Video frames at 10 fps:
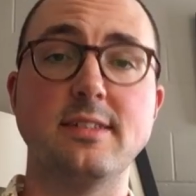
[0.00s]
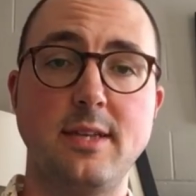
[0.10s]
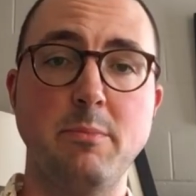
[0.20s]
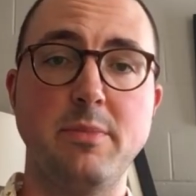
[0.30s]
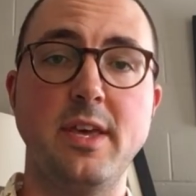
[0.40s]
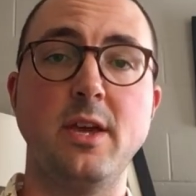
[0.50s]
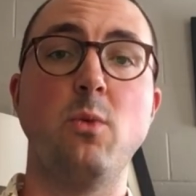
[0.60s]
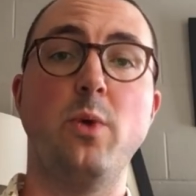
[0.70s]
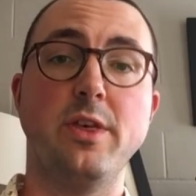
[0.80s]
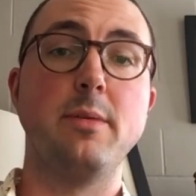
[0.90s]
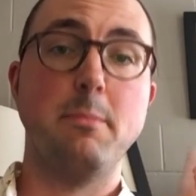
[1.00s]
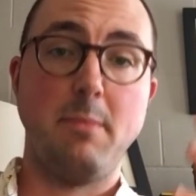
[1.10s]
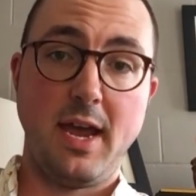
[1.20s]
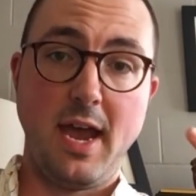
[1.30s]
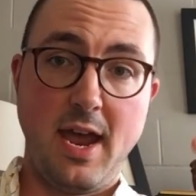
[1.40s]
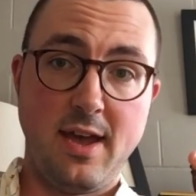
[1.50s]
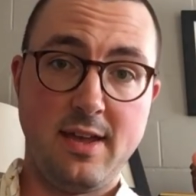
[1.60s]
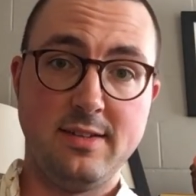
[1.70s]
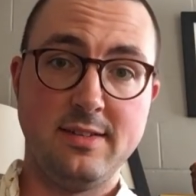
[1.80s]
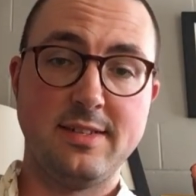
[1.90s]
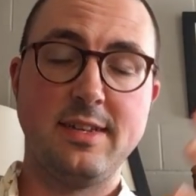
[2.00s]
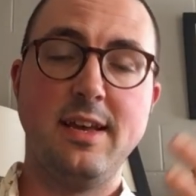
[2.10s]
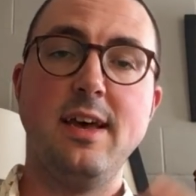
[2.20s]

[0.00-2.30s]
something with my hands